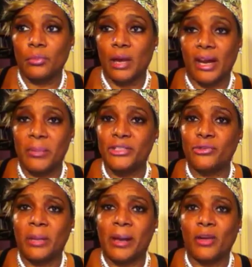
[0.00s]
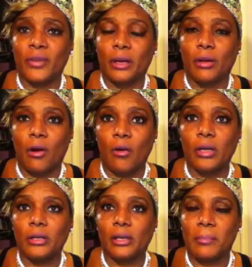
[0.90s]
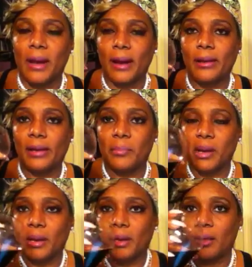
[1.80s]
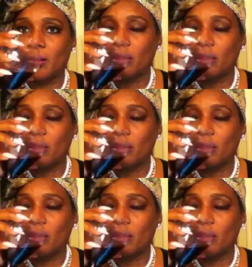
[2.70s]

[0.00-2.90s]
had to make sure you ain't got no fucking card none in my goddamn name.